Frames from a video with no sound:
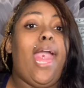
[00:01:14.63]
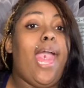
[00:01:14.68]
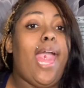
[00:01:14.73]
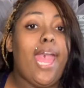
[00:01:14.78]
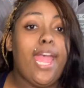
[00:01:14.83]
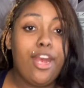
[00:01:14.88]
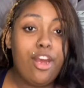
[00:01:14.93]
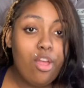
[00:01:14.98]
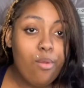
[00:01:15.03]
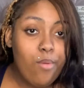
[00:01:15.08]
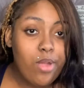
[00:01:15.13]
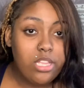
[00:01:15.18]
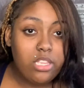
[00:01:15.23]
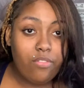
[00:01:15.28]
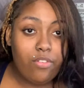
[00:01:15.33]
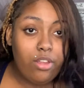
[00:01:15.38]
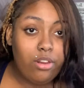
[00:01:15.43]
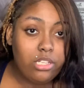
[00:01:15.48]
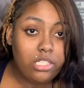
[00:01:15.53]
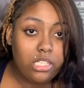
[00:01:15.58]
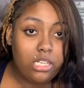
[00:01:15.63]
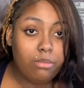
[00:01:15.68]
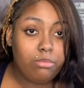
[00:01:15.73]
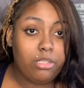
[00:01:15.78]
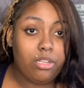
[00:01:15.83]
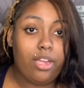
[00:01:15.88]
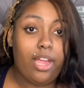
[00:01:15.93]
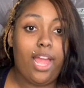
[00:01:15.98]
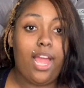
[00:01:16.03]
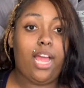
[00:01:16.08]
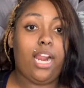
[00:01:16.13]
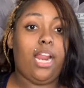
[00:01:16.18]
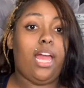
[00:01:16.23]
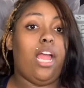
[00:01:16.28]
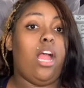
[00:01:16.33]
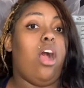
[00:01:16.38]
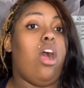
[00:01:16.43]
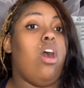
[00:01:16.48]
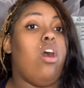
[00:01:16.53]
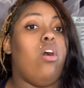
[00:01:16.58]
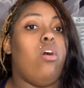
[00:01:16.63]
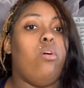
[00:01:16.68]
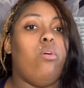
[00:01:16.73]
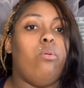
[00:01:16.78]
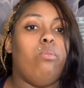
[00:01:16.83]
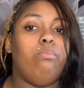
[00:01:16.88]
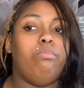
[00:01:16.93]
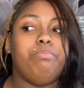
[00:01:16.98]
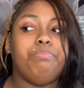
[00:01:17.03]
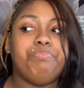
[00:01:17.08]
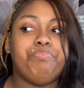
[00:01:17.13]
ain't no reason for you to sit up there and act like, oh,